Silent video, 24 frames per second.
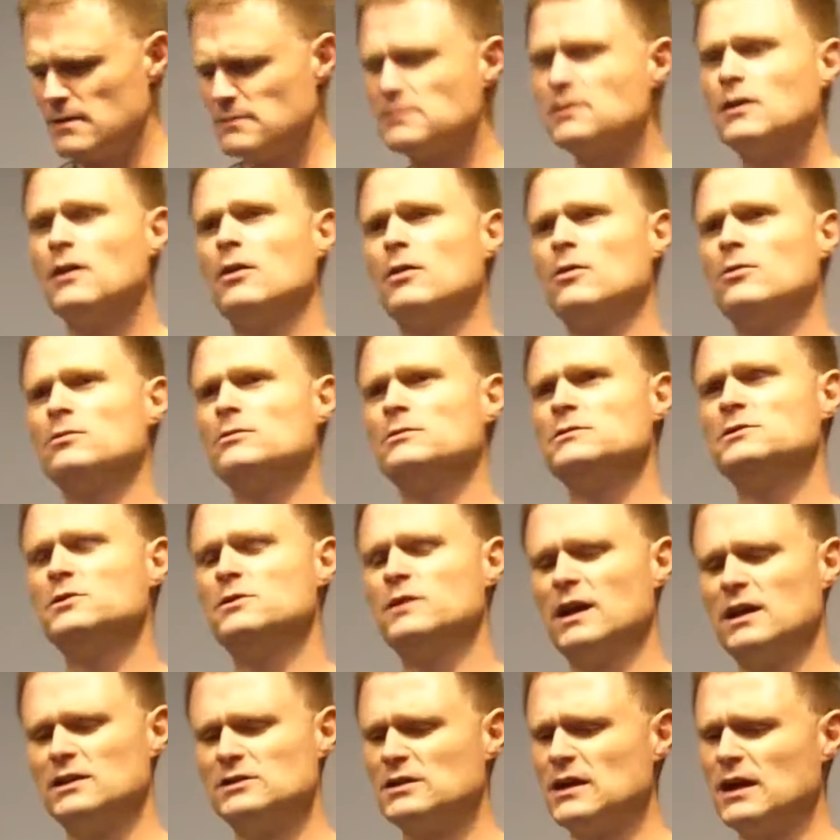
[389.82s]
So,
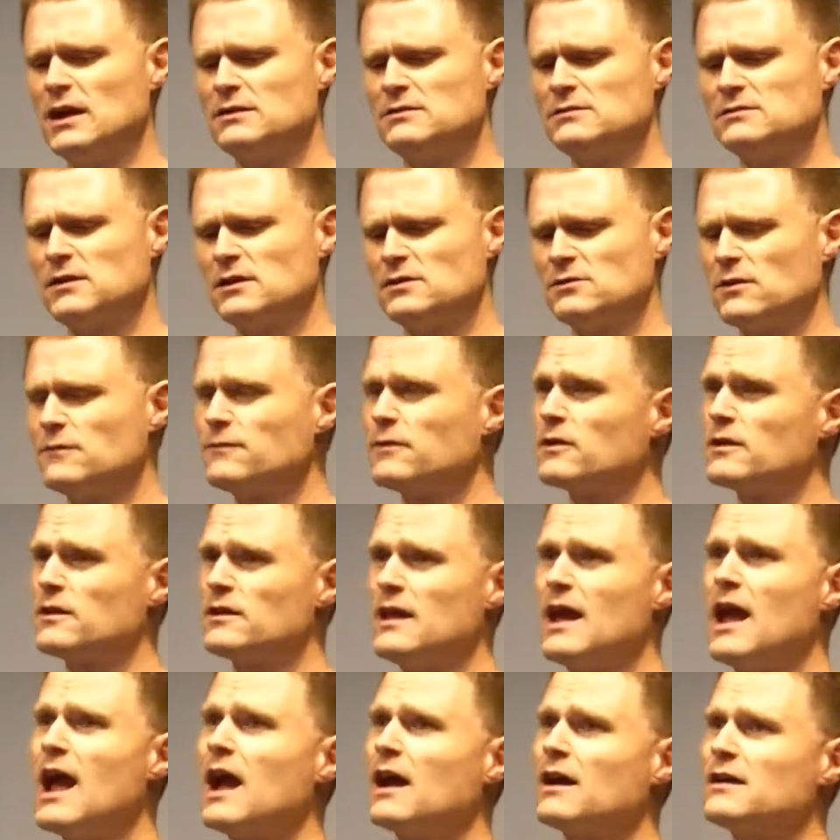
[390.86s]
do not judge doesn't refer to
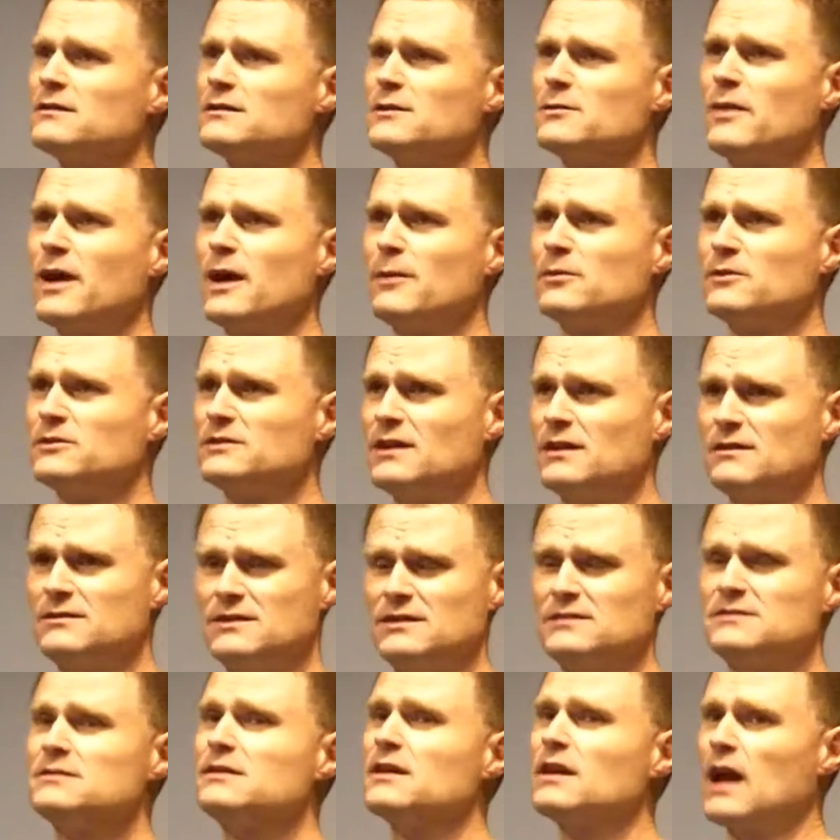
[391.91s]
that, because the Bible says
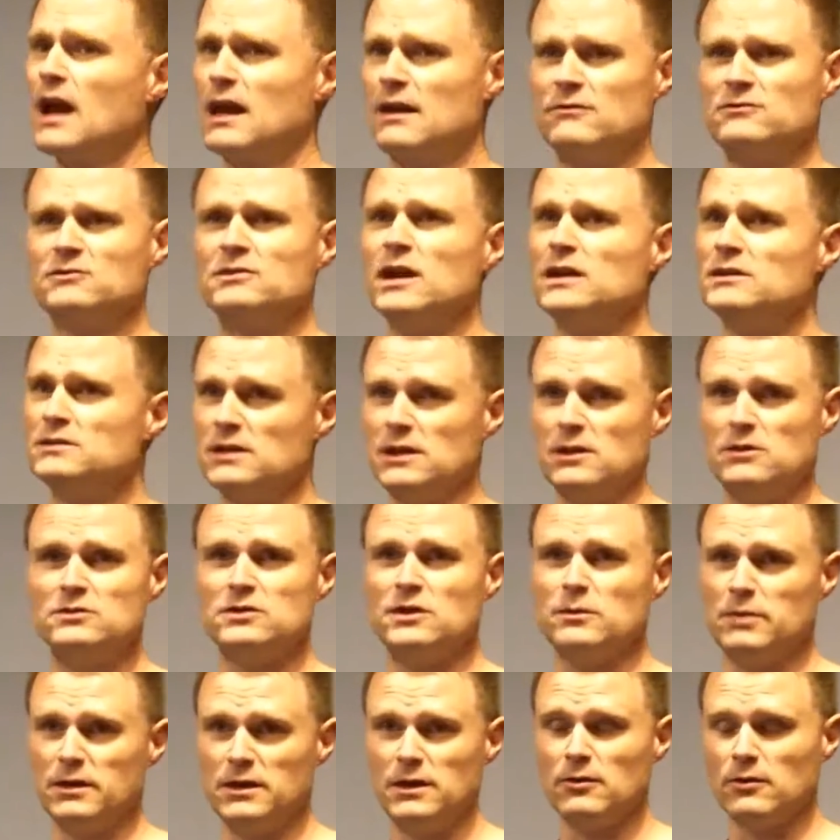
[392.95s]
this is the kind of judging you
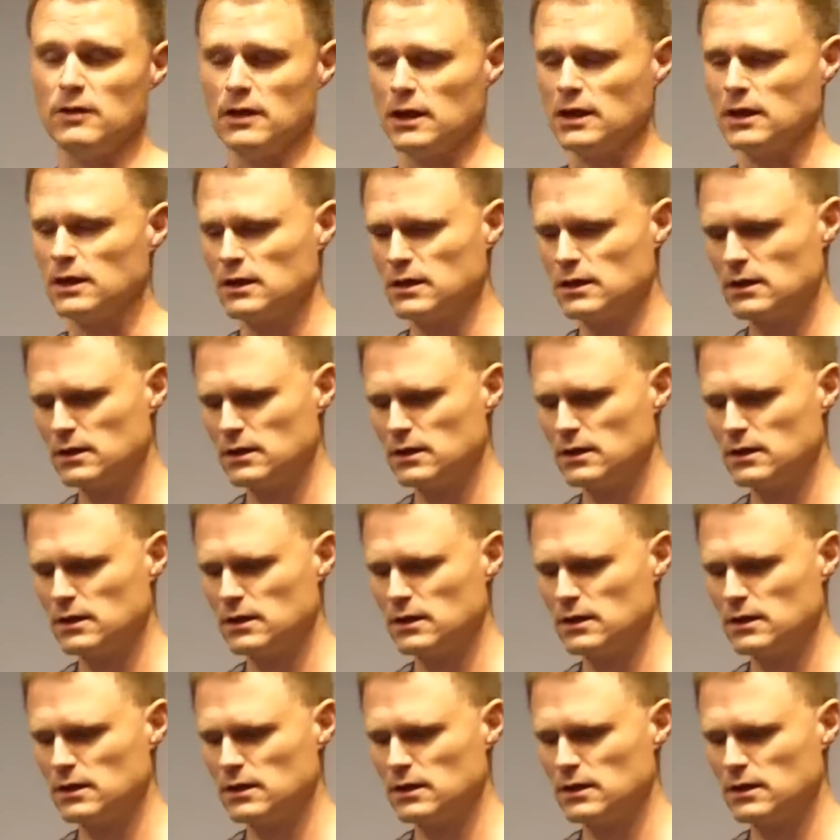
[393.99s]
should be doing.